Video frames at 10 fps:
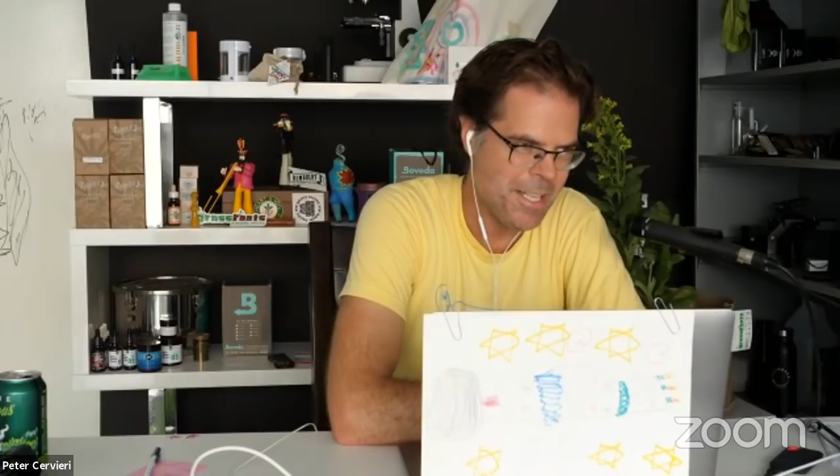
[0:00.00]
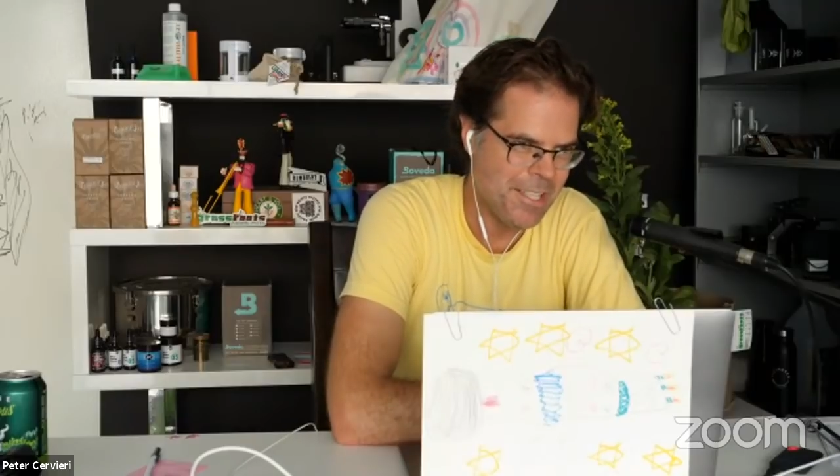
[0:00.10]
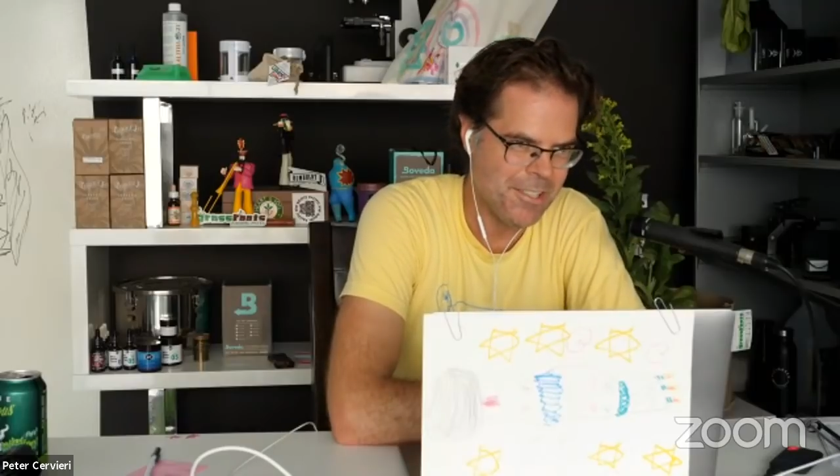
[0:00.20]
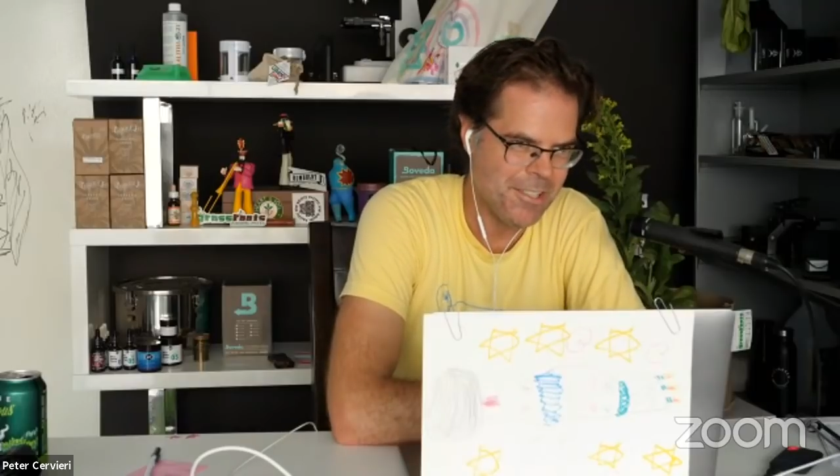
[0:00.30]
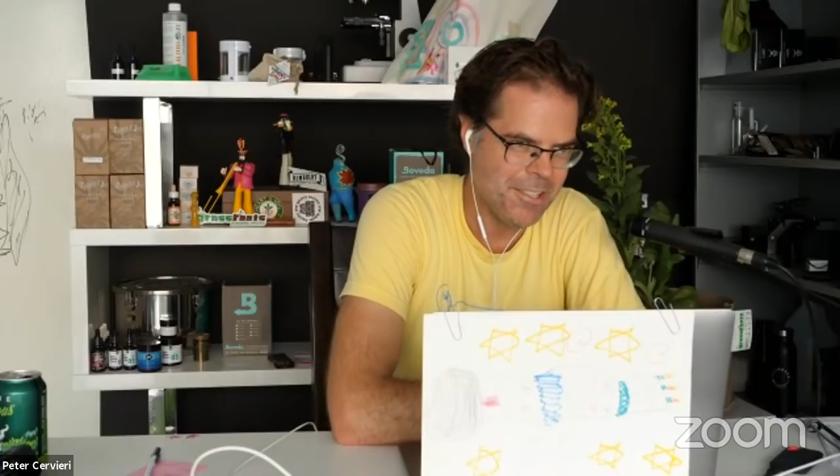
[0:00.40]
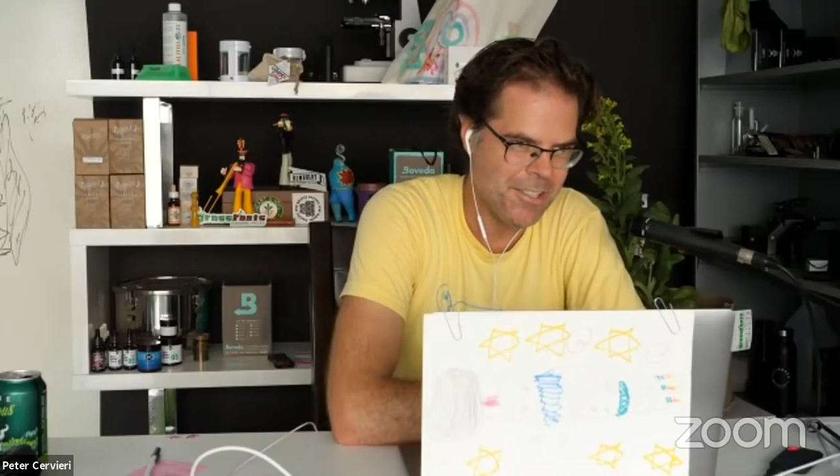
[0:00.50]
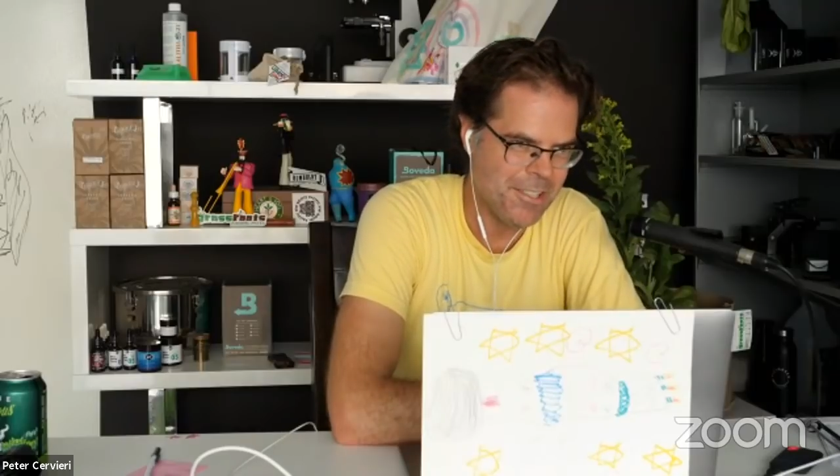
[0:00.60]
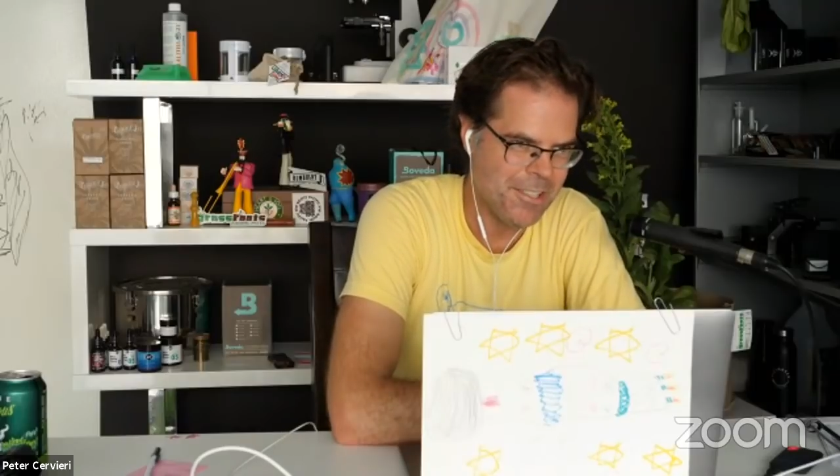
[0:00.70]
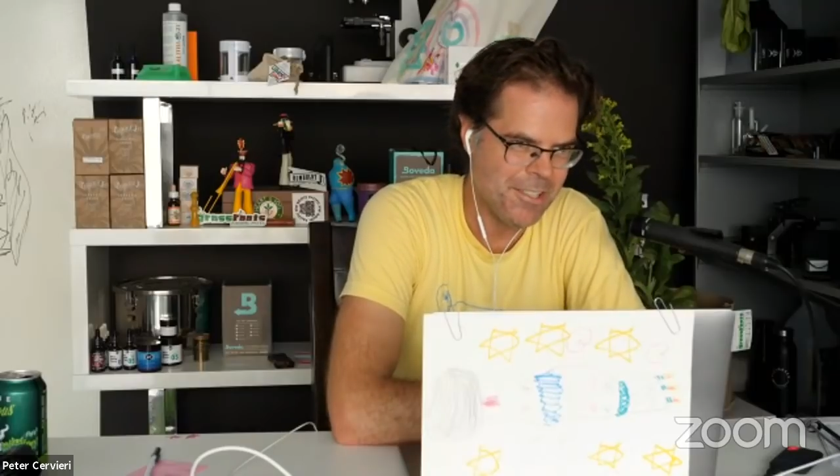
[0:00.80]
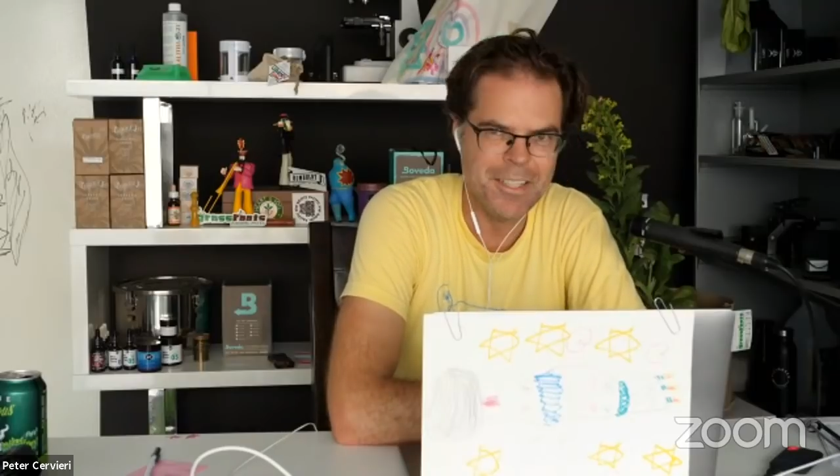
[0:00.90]
degree
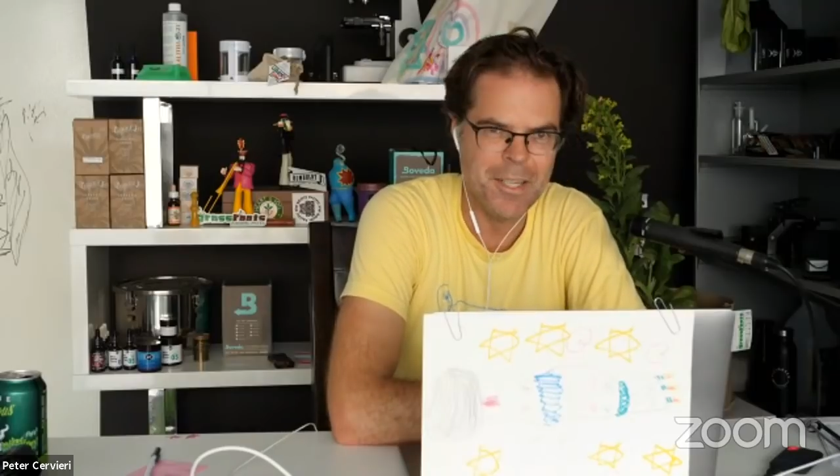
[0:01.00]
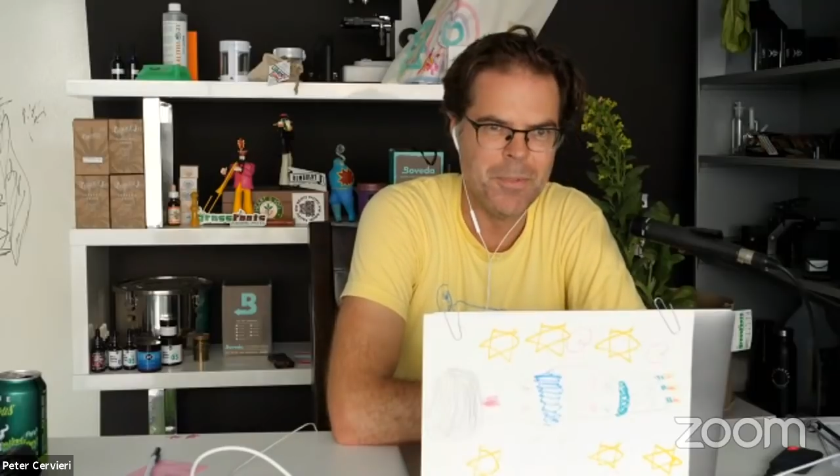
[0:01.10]
weather